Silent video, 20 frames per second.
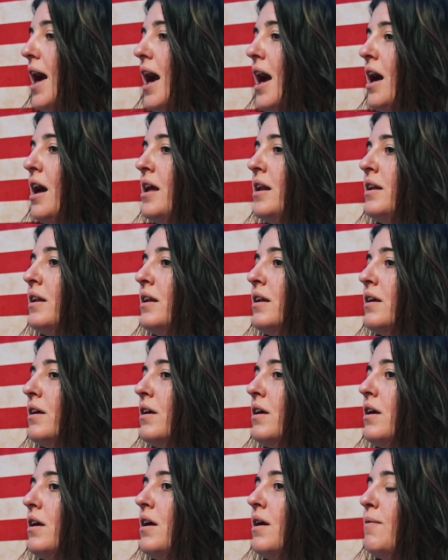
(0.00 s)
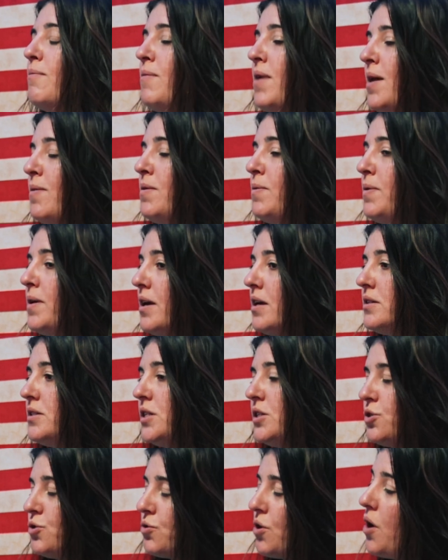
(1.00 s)
And maybe because
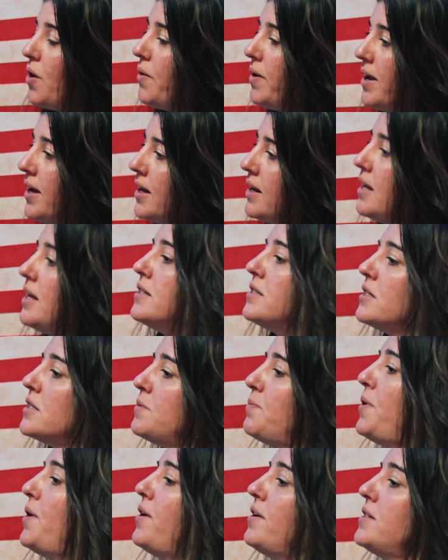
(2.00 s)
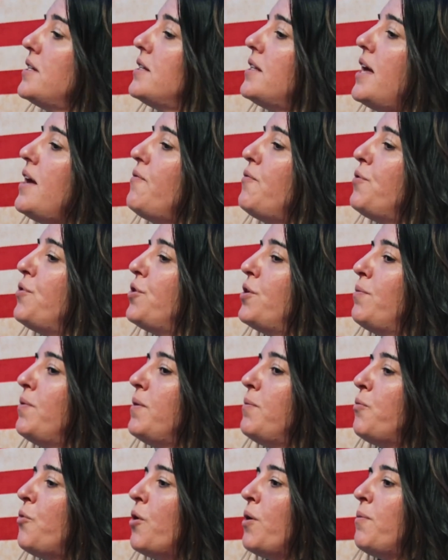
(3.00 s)
he's growing and he's experiencing life a little
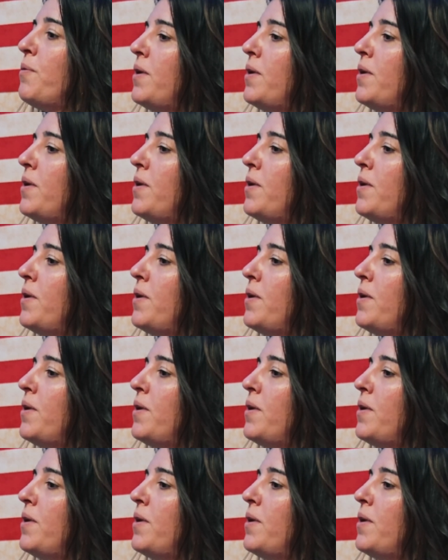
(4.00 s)
bit more,